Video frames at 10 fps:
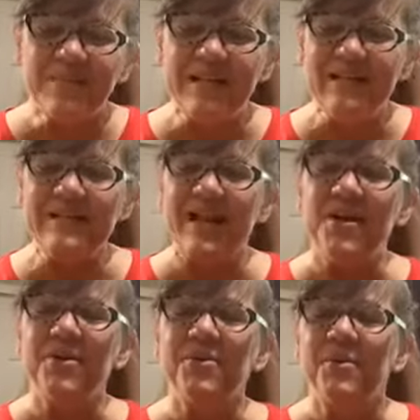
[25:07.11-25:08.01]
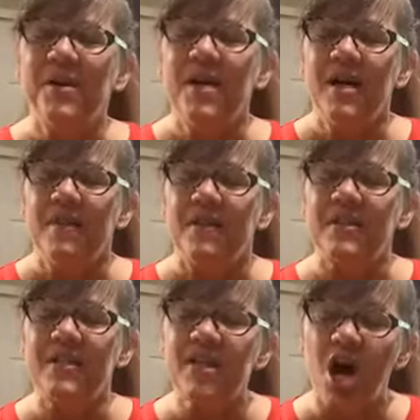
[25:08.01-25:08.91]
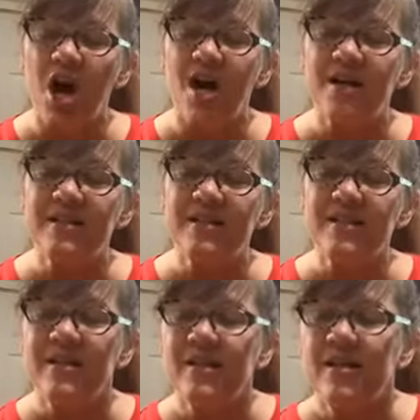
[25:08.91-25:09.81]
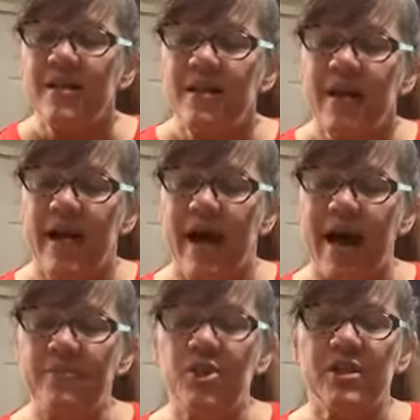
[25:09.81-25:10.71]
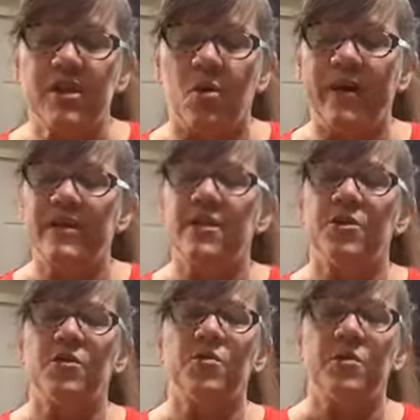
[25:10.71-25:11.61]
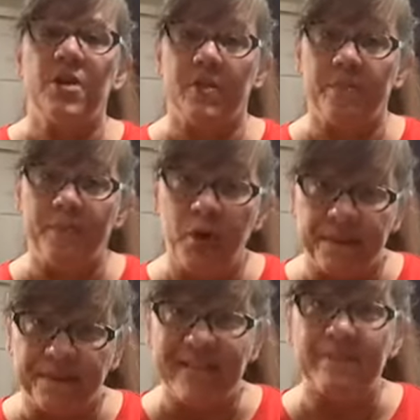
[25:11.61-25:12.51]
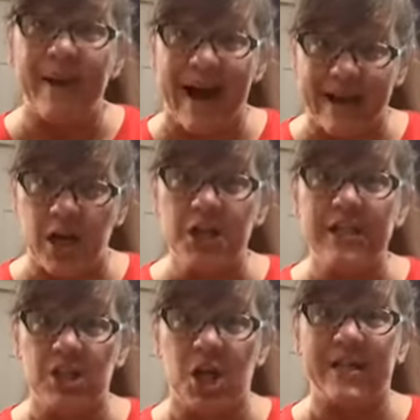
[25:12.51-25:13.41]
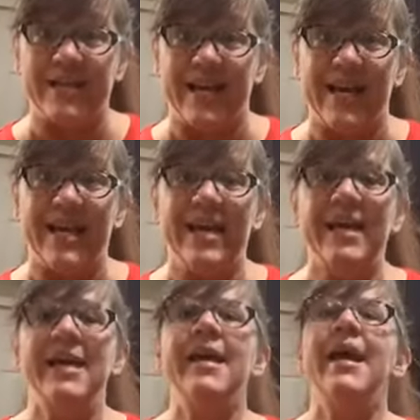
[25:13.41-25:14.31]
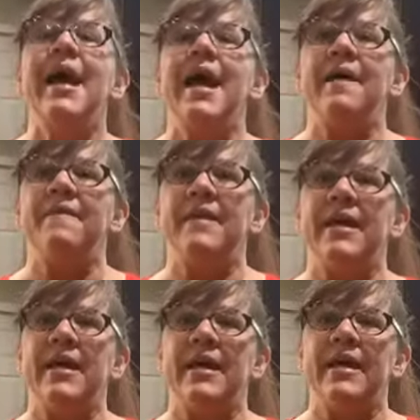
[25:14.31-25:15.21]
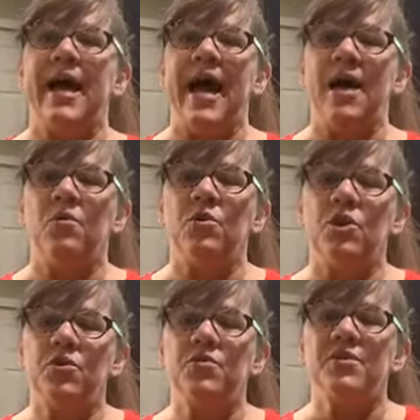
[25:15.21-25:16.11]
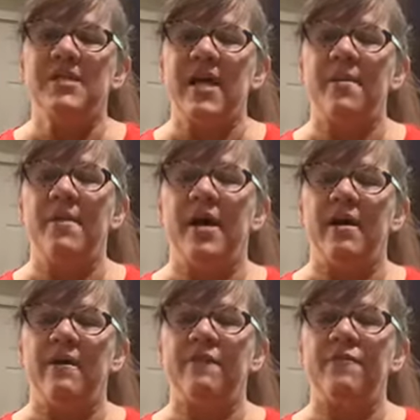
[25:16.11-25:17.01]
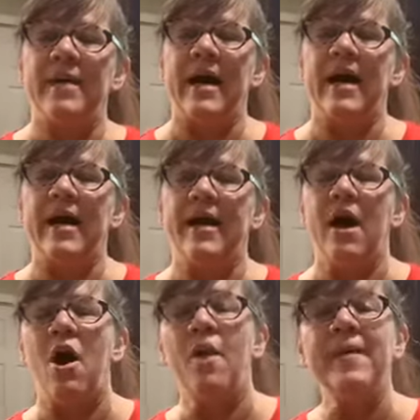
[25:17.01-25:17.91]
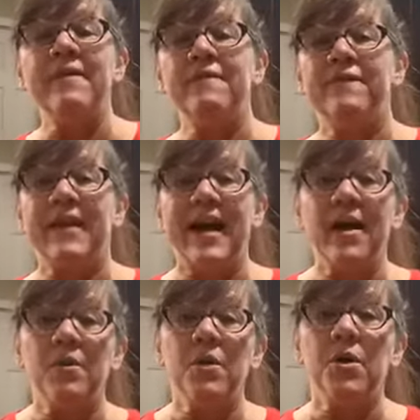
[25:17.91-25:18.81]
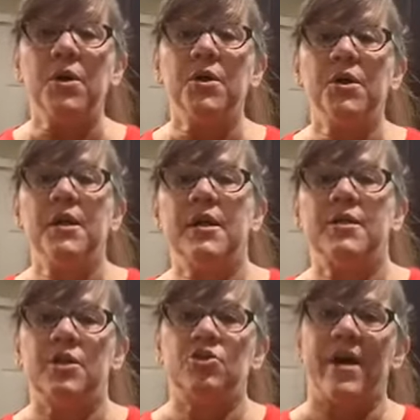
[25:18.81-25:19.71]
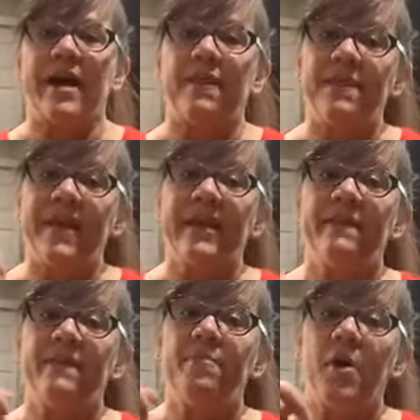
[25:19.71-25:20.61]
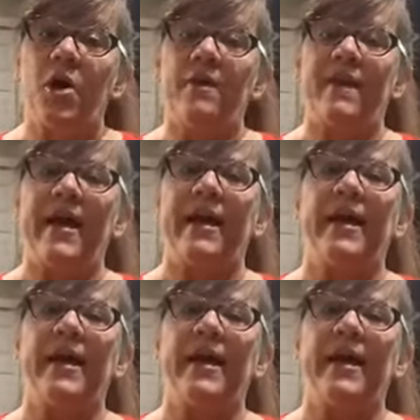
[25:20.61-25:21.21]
So the sauce, I'm just going to put this back on saute, and then I will use some of my almond flour to try to thicken part of that